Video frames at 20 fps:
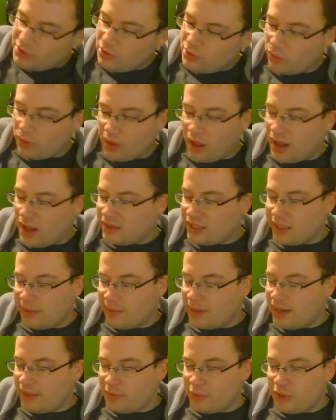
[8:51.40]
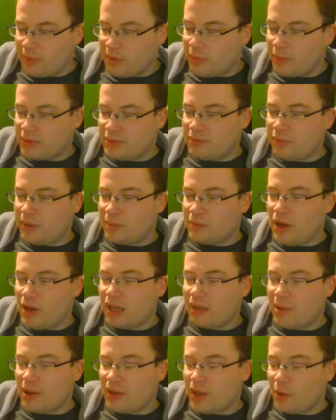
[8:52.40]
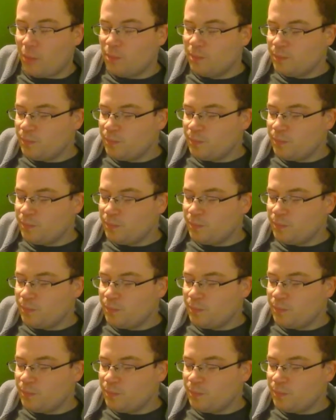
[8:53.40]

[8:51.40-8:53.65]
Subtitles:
lost. I can't remember what I'm talking about now.